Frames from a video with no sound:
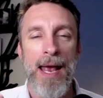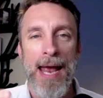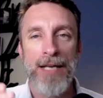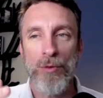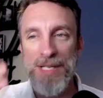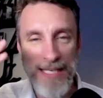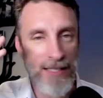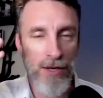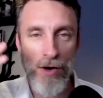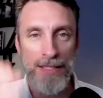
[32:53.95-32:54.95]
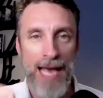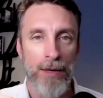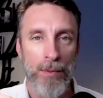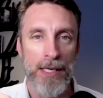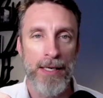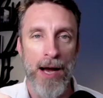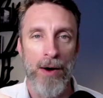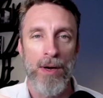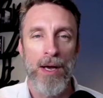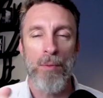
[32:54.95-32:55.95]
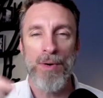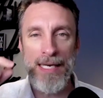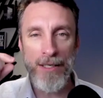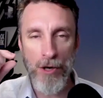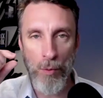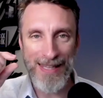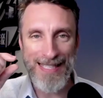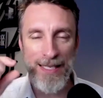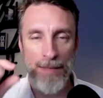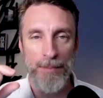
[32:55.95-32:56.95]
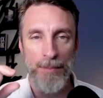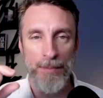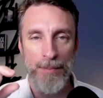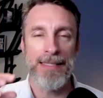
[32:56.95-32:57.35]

And so we just need to know exactly where to go. We need to know what the symptom is,